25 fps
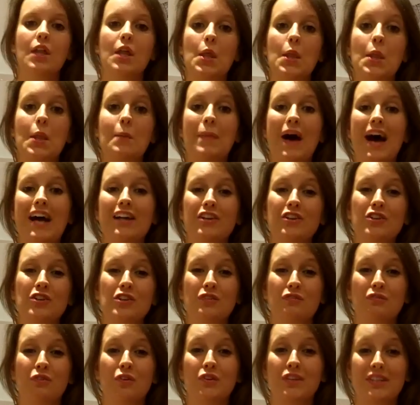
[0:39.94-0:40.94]
The bad
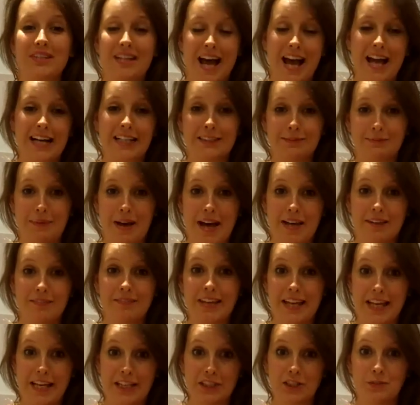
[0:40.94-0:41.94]
news for the
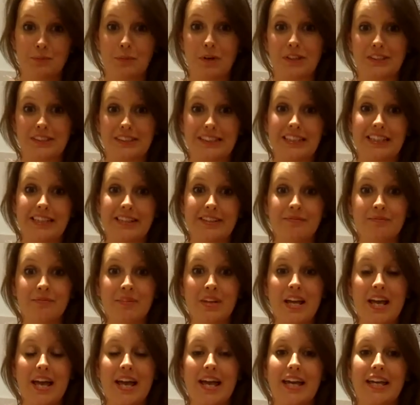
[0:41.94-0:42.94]
taxman, HMRC,
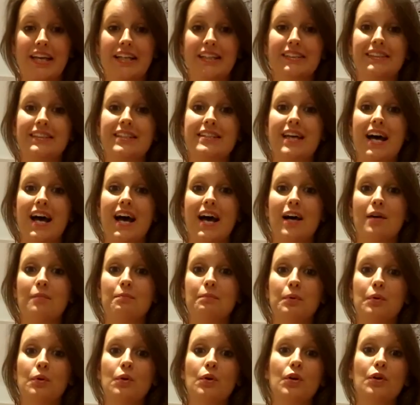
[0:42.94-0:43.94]
is that
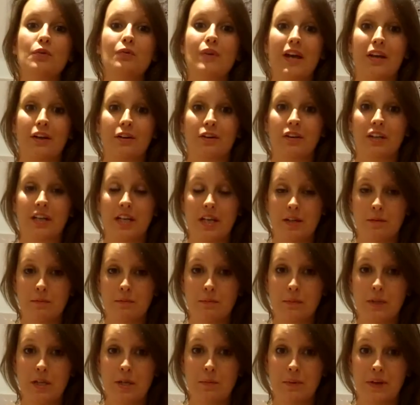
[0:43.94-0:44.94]
poor record
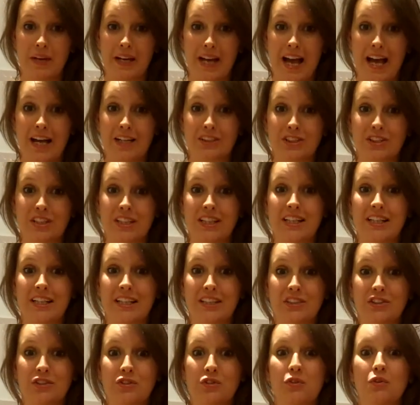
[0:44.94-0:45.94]
keeping actually
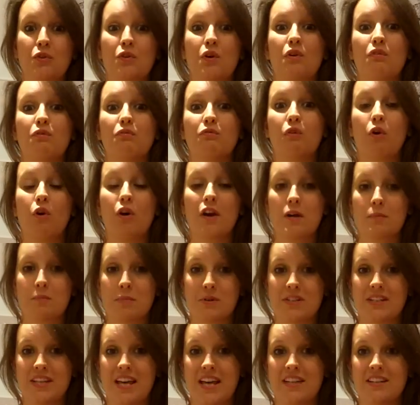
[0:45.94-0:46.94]
leads to
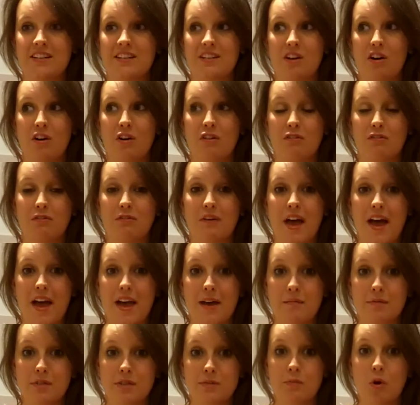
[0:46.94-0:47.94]
40% of
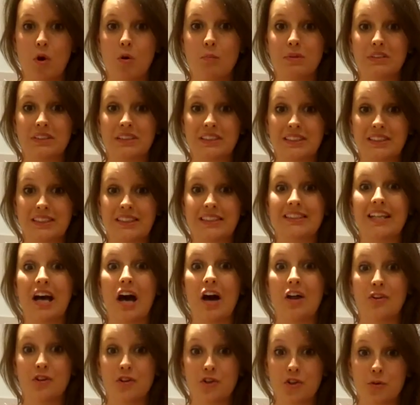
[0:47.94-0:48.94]
small businesses
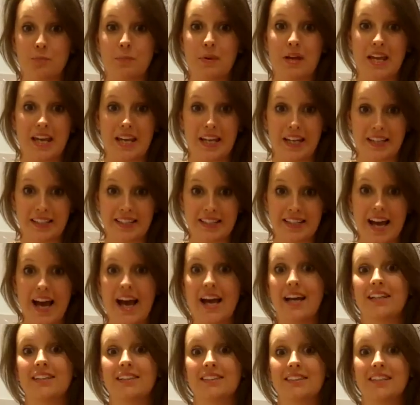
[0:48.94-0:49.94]
underpaying in
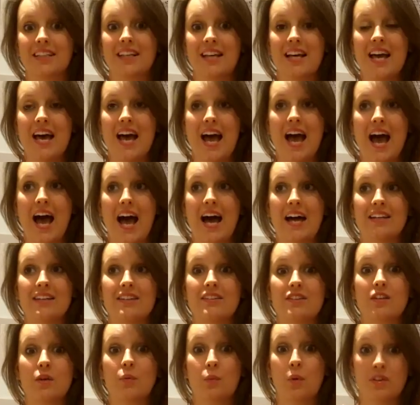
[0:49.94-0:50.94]
tax. And
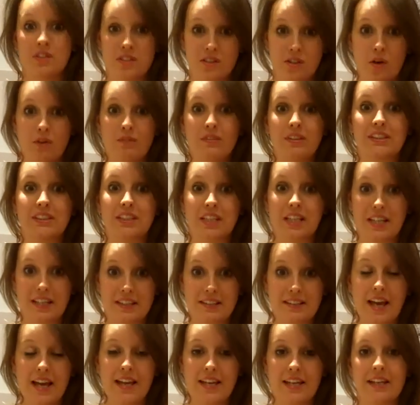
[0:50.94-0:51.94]
they want to obviously
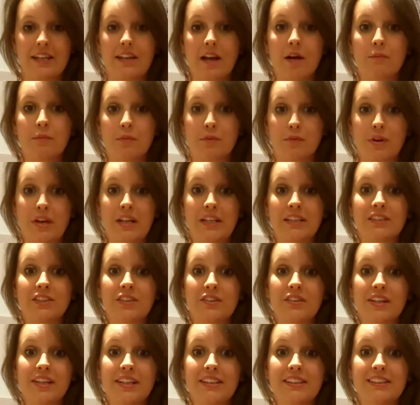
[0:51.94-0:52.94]
tighten up the reins
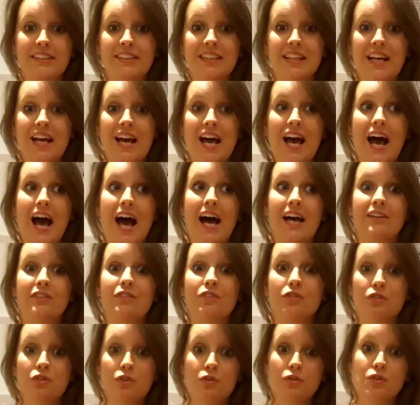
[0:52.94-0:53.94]
on this, and
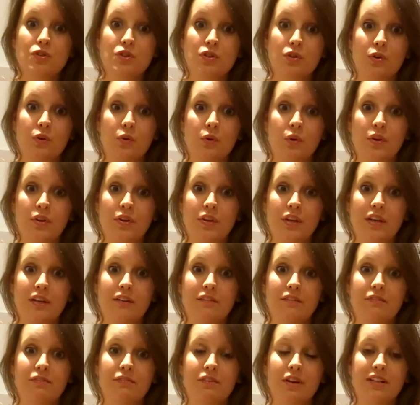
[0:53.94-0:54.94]
to do so
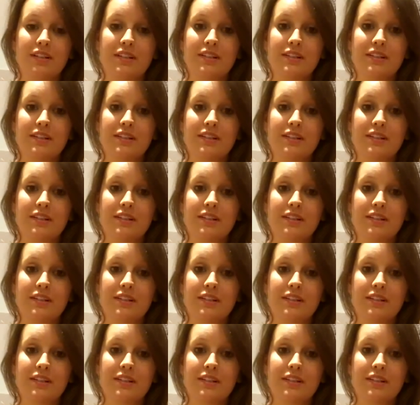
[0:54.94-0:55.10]
they've